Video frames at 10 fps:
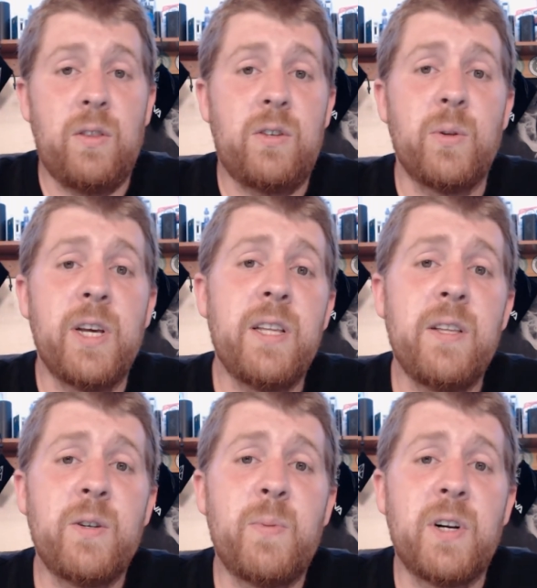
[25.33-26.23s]
So lately
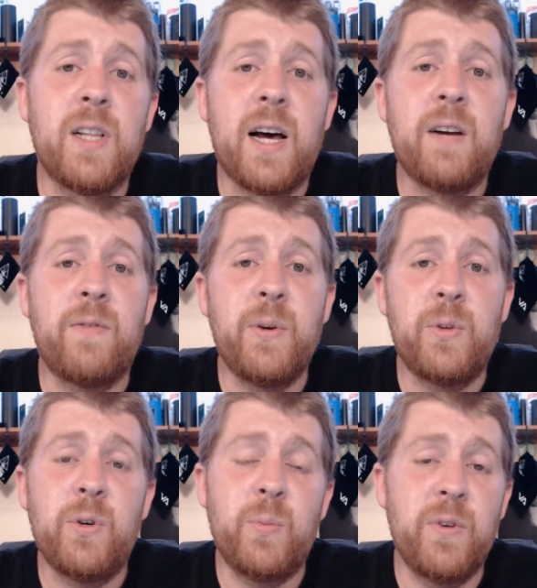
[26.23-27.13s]
there's been a lot of
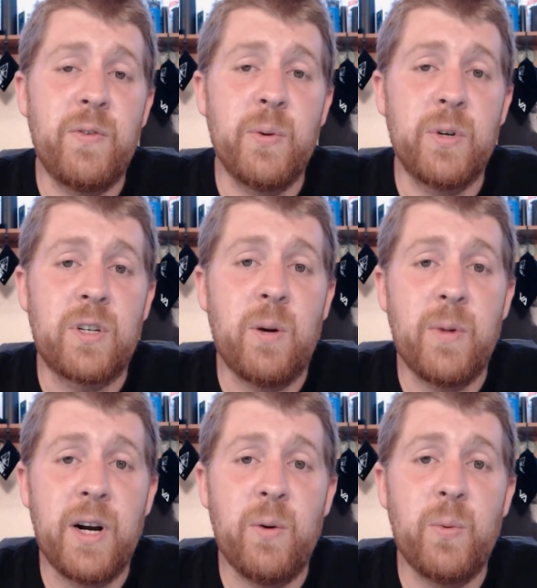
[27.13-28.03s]
YouTube reviewers
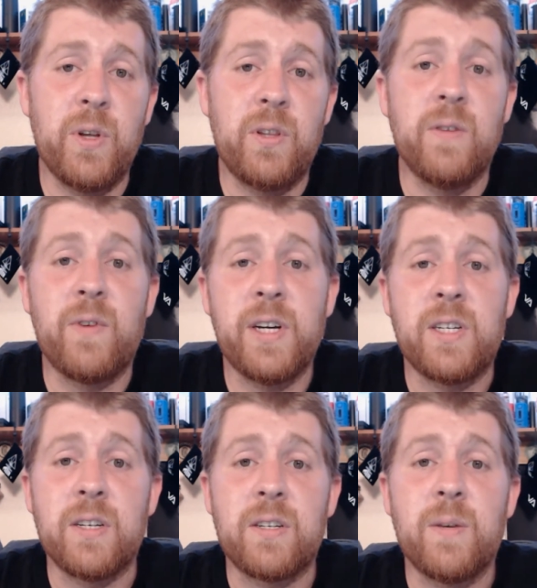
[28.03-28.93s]
coming out with
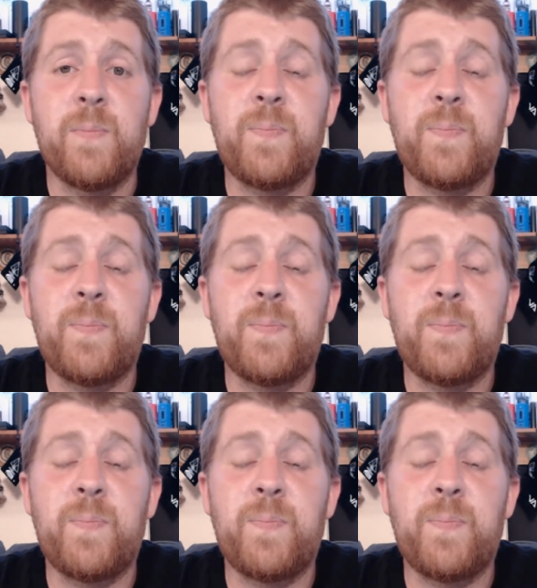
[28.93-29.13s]
devices,